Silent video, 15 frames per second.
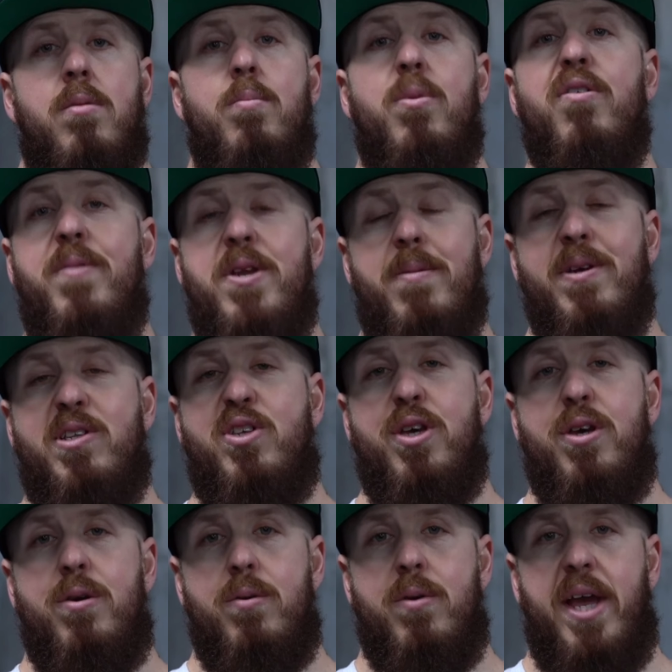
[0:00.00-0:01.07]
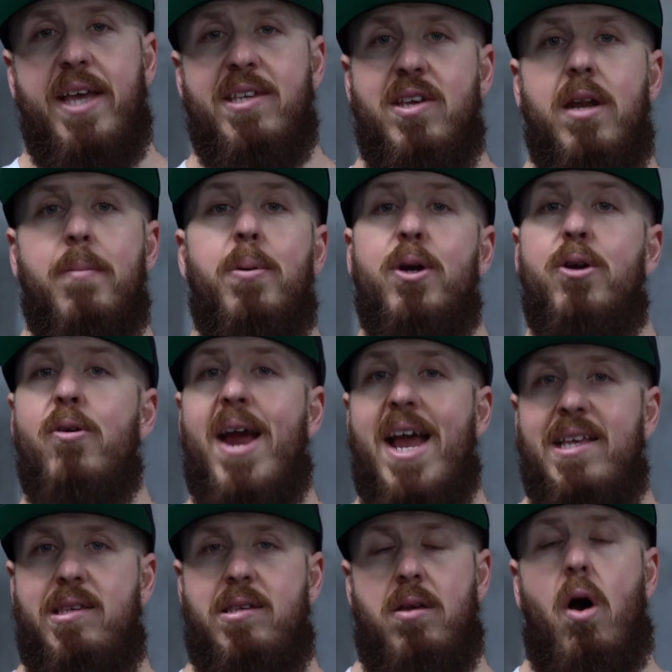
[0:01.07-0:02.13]
Movement number two is going to
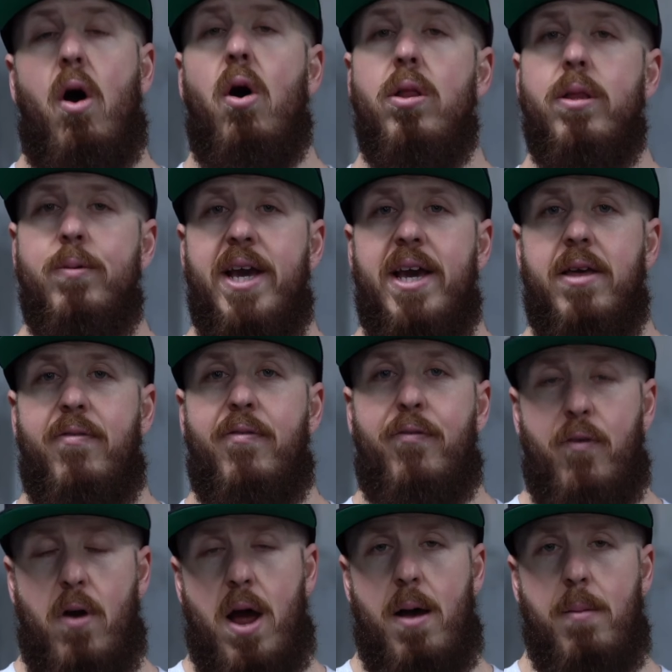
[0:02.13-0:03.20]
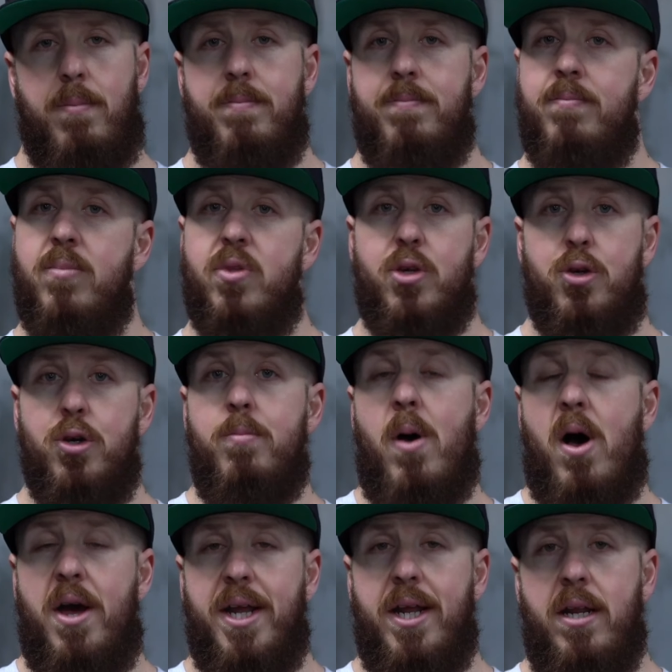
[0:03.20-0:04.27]
progress all the way from the good
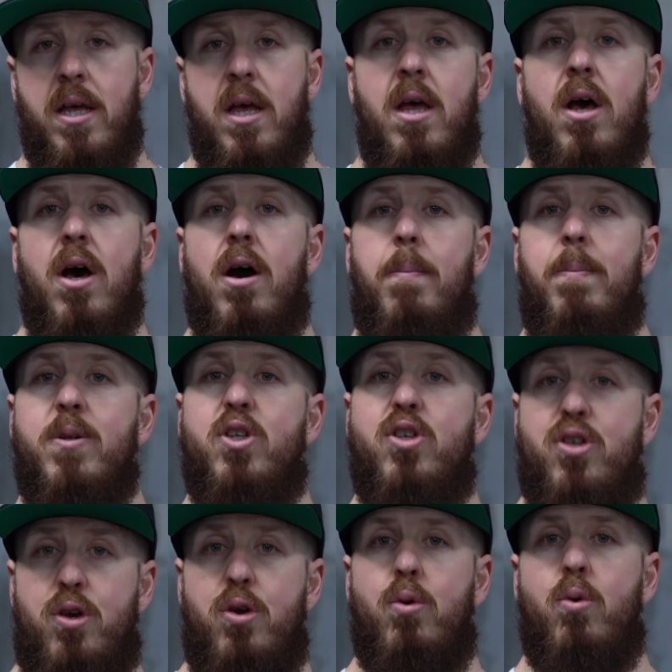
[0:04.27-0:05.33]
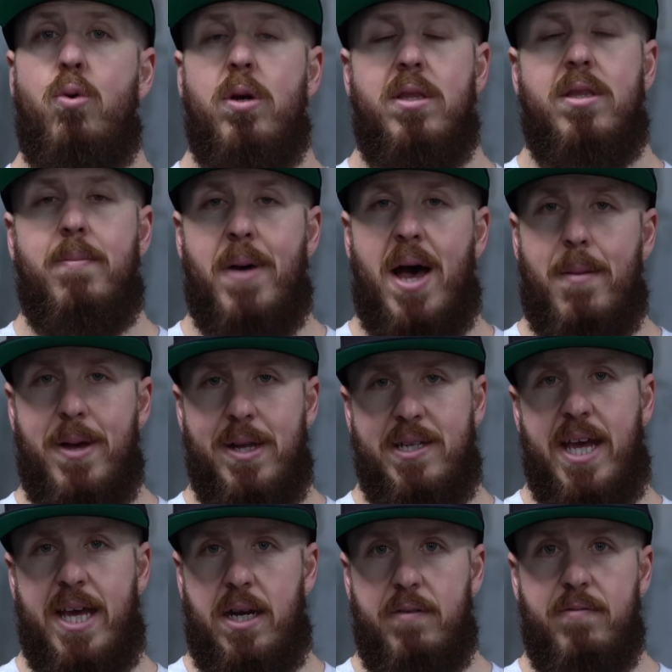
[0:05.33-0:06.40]
morning up to the barbell
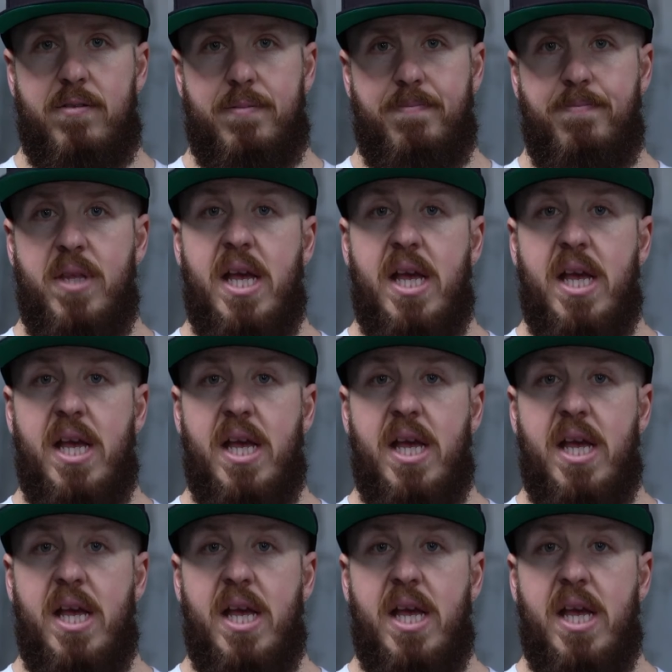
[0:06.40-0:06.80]
deadlift.